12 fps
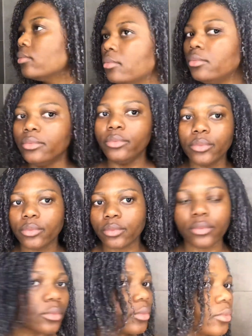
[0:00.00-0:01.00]
but you can
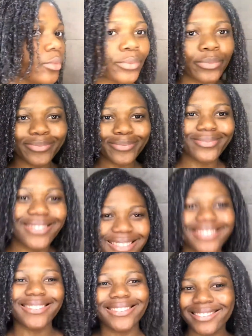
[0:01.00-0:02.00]
definitely use a blow dryer to
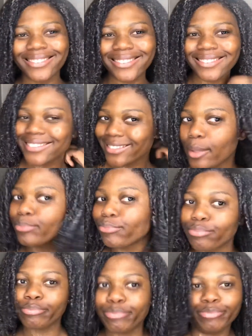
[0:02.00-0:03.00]
speed things up
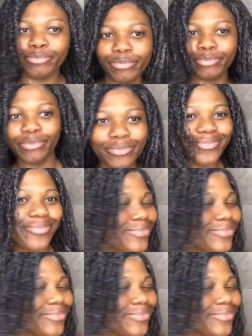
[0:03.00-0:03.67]
if you want to.